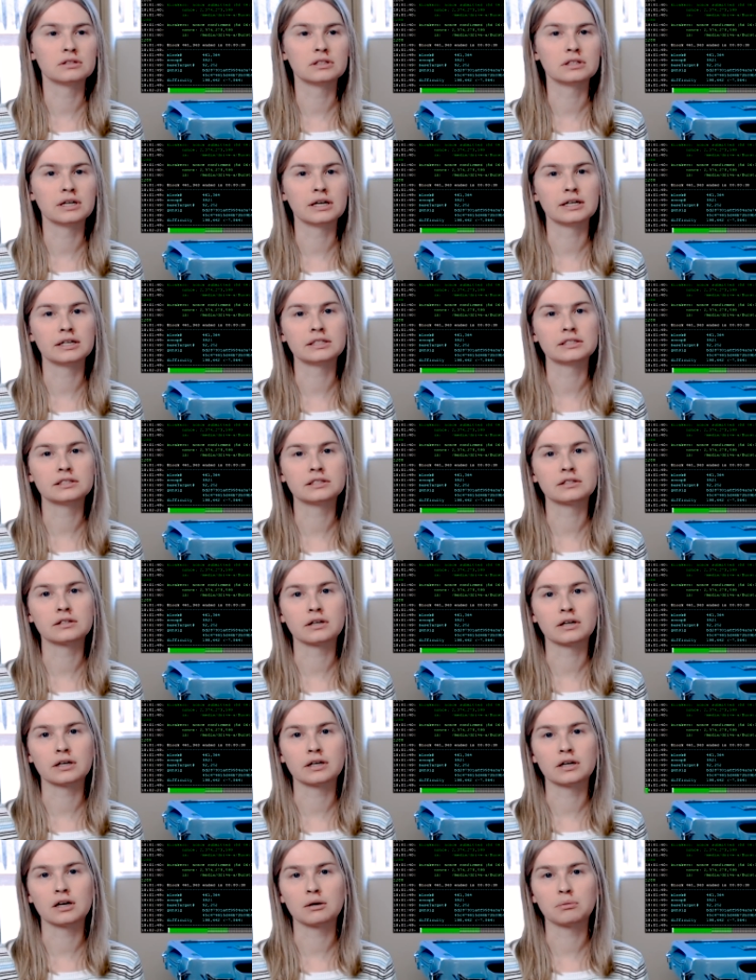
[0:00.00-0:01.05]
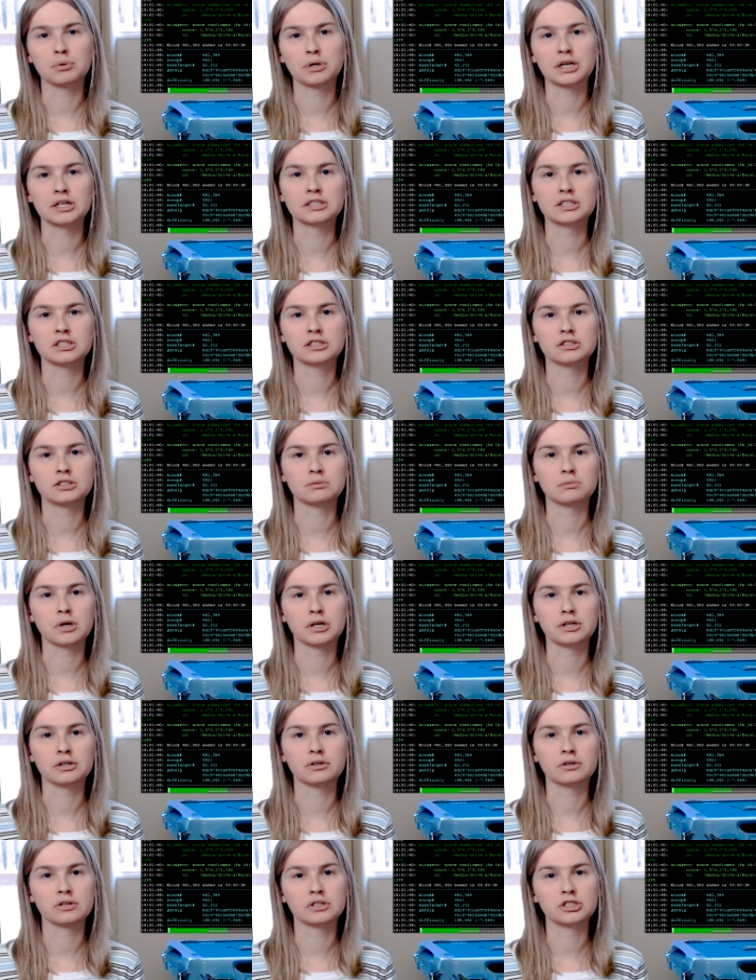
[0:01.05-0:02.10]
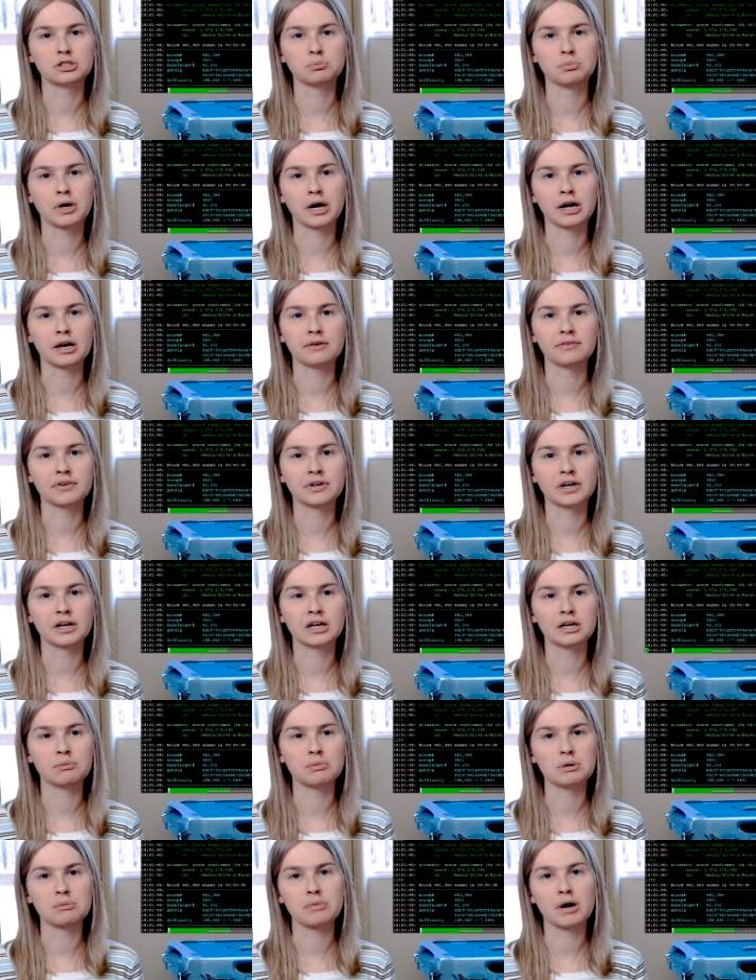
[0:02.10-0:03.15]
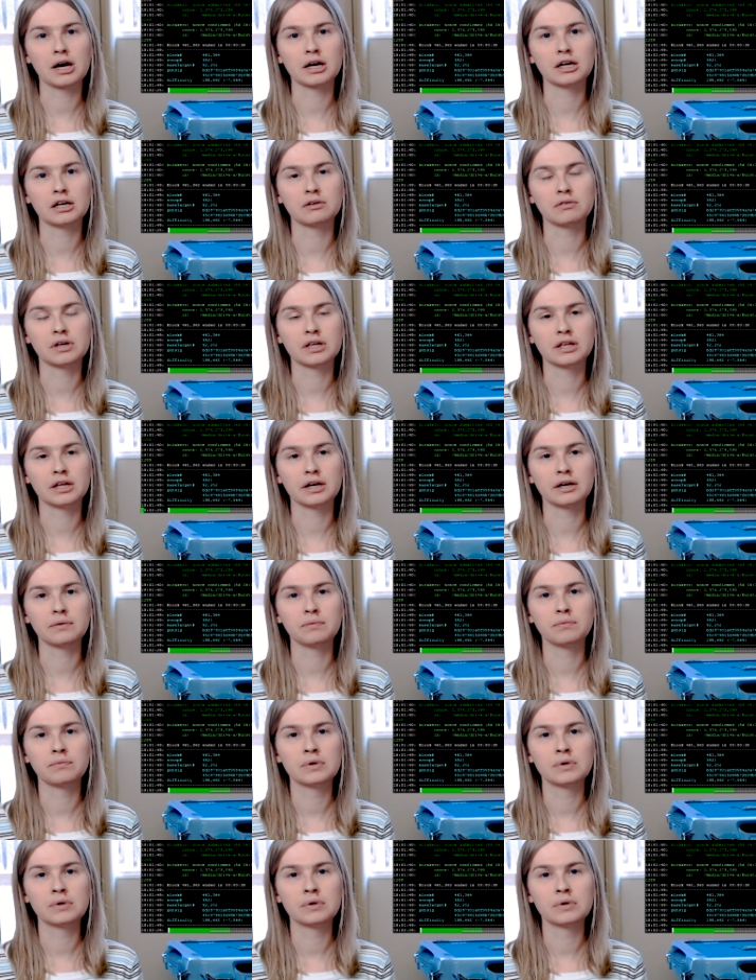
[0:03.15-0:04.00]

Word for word: latest operating system on your Orange Pi if you're going to be mining with it.